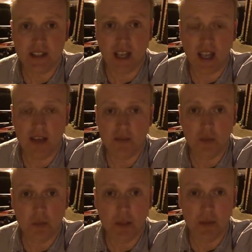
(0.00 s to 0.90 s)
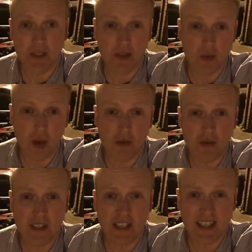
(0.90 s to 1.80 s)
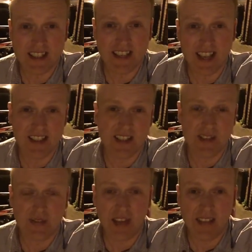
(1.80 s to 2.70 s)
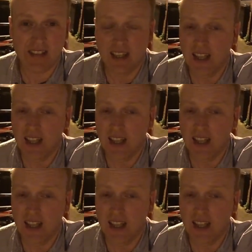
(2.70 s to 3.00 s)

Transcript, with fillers: And for people that are wondering, is Essex flat?